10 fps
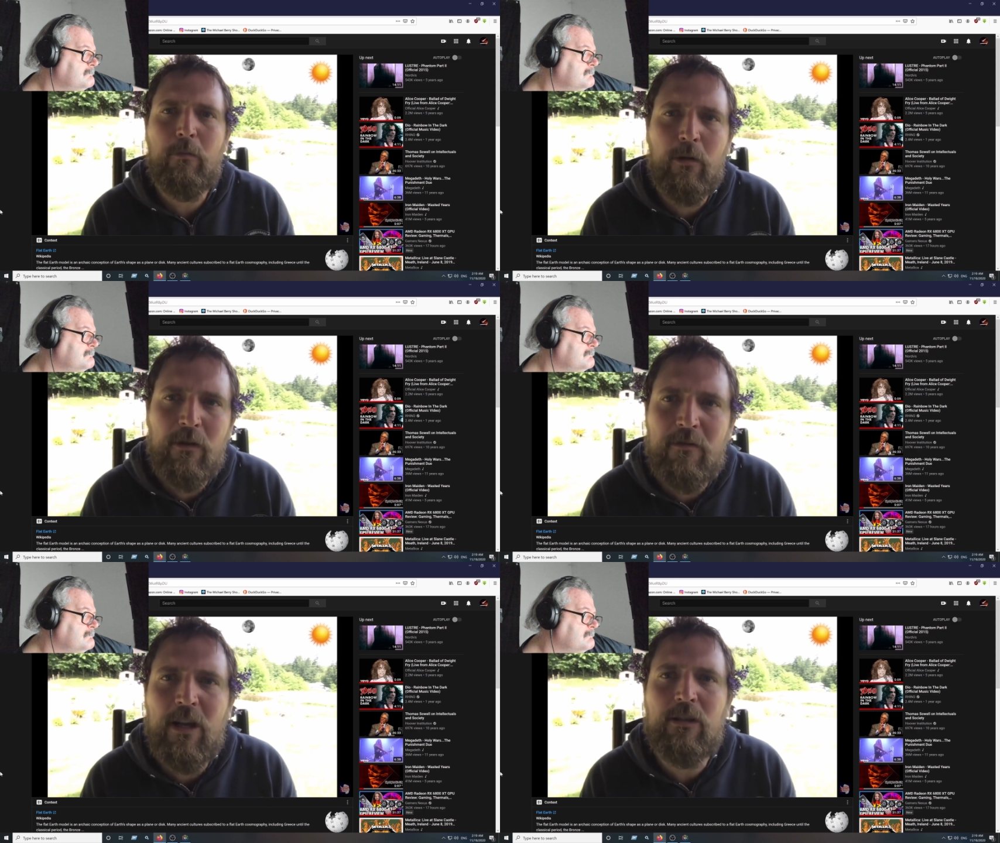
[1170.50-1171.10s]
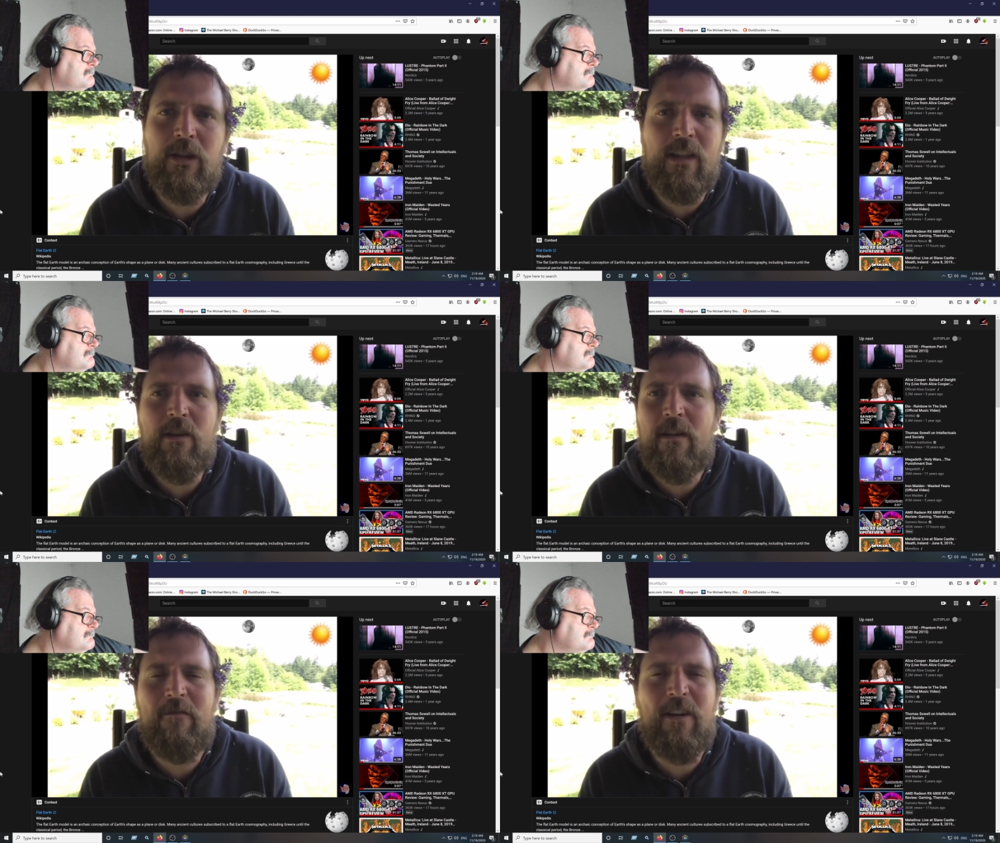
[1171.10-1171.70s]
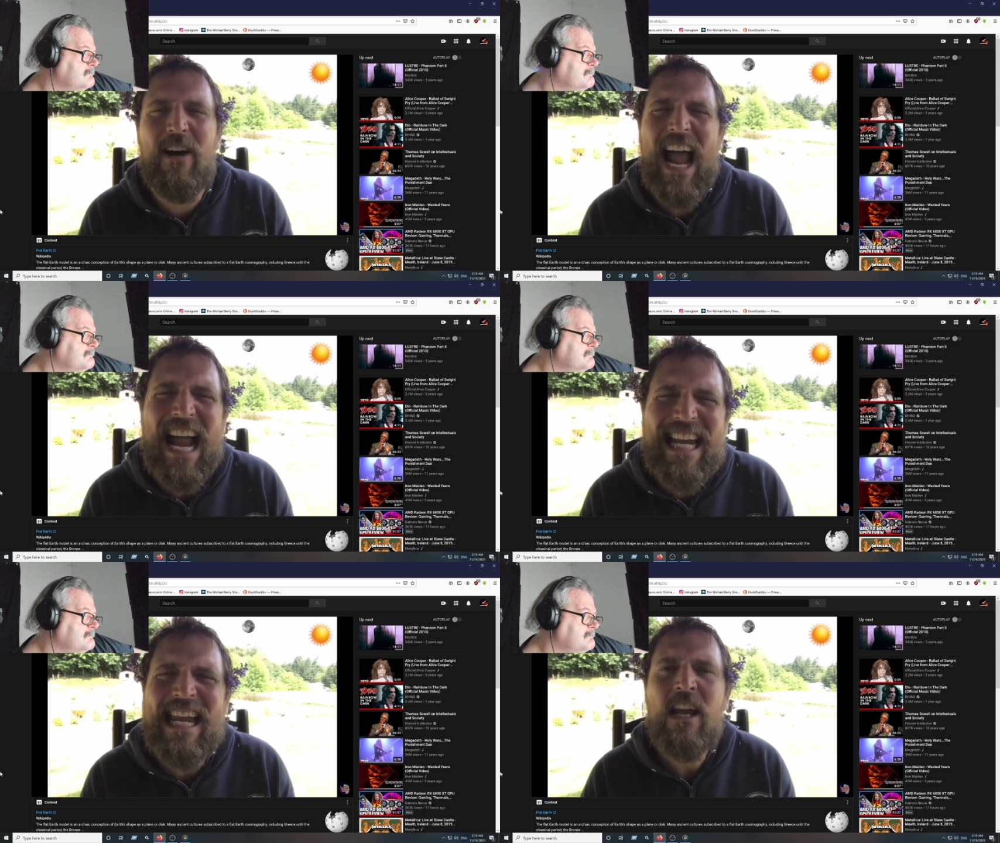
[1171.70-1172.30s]
Speaker 1: approve of you so that you can feel
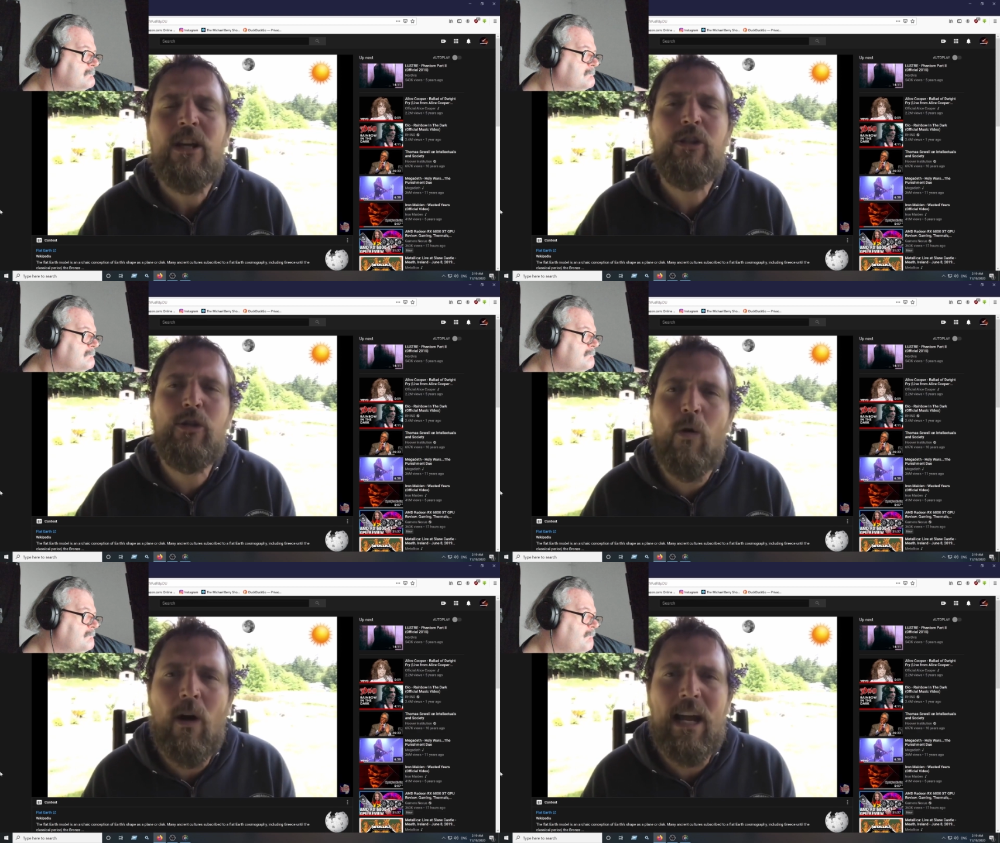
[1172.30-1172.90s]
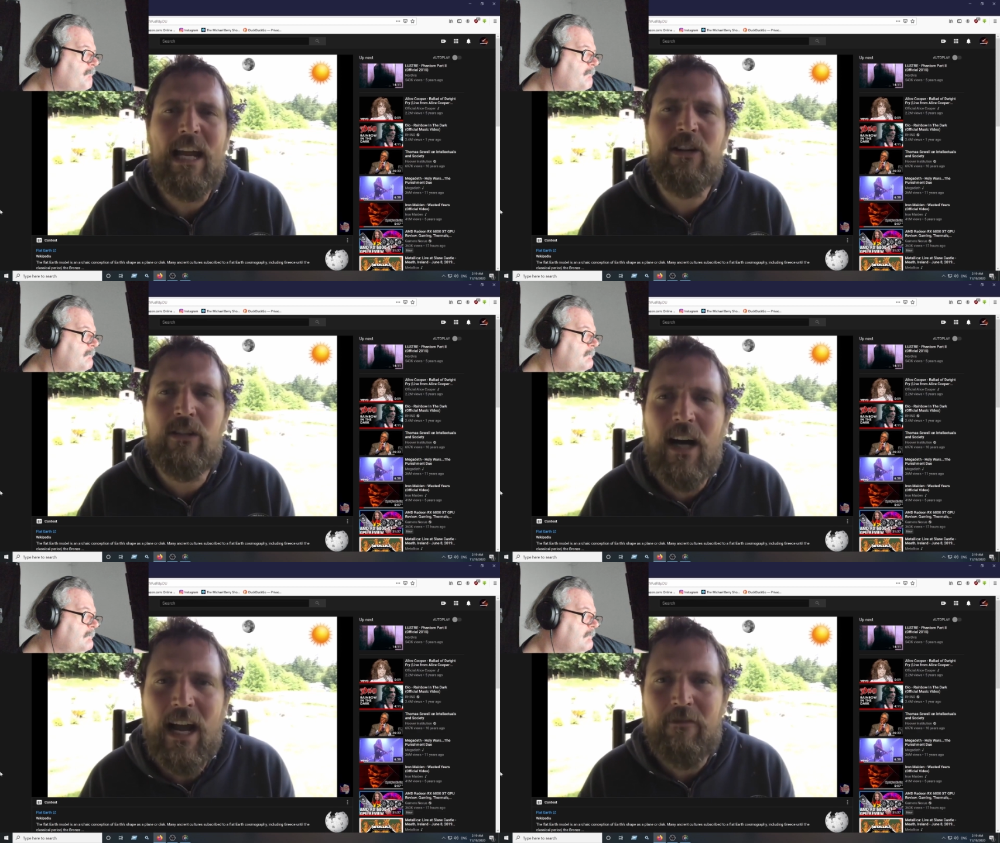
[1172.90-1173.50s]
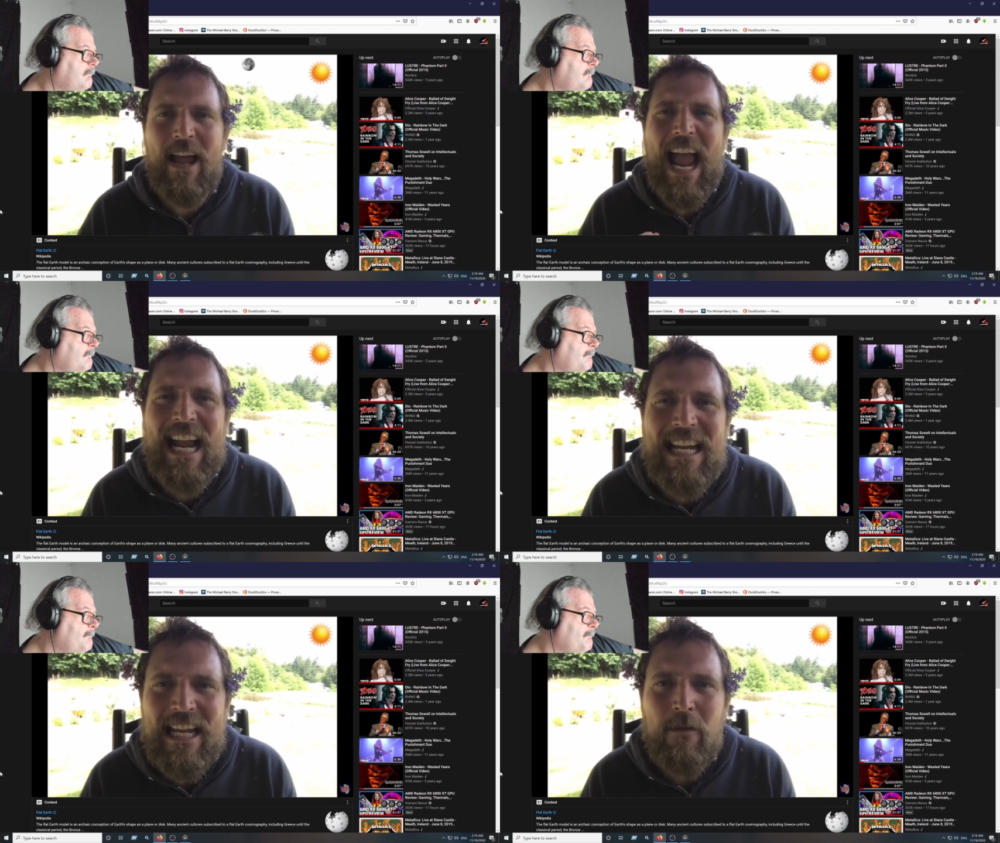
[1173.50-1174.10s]
any joy in your life.
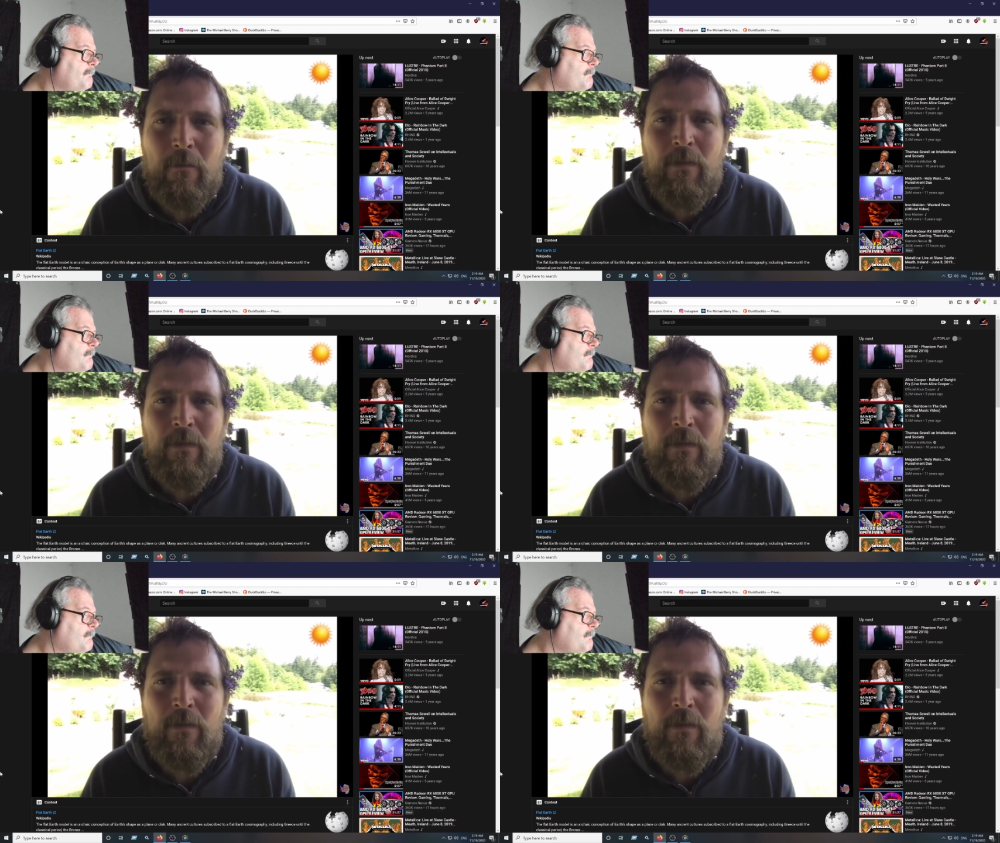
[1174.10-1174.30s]
Any.